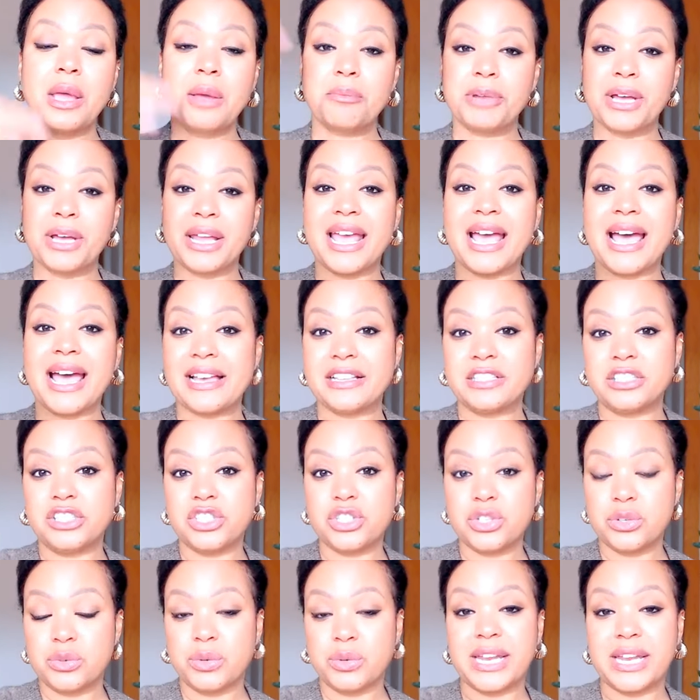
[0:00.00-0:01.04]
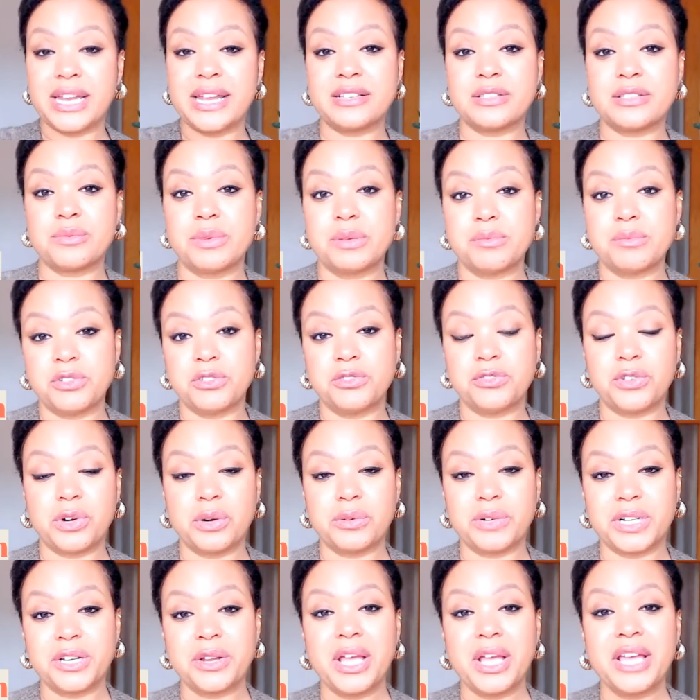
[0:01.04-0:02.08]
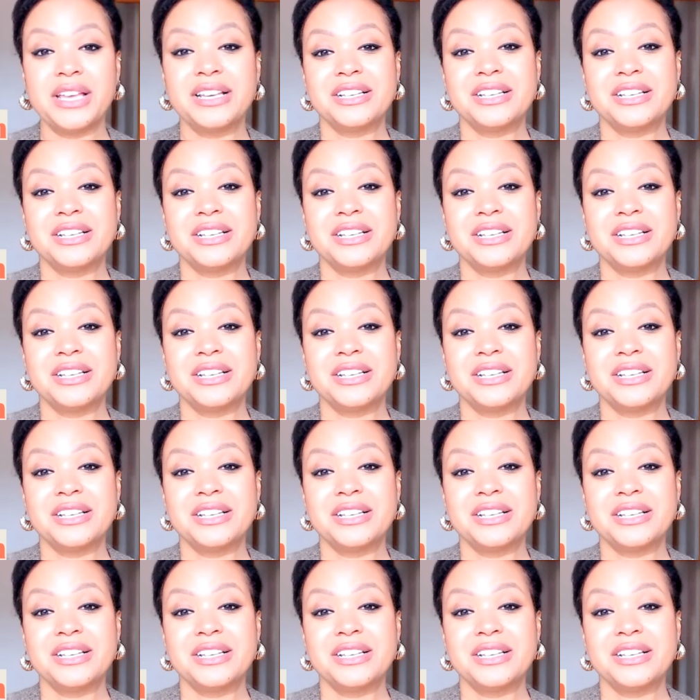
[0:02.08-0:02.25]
but add to it as we move forward.